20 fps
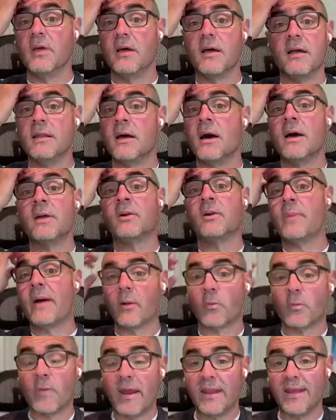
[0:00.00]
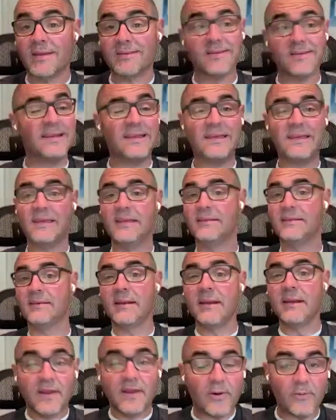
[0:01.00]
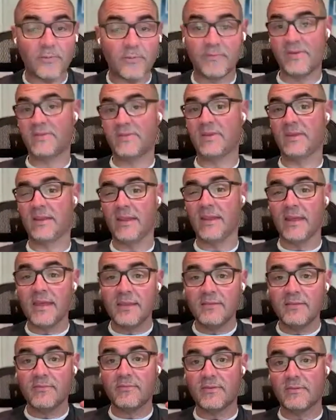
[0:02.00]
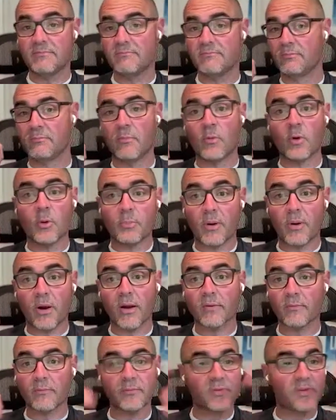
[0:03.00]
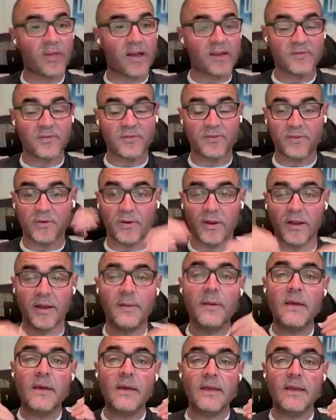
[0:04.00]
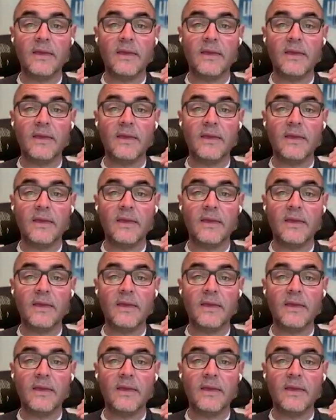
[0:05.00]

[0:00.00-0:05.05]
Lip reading: an 100-mile radius, and he did an in-home visit in Moore Park / Ventura.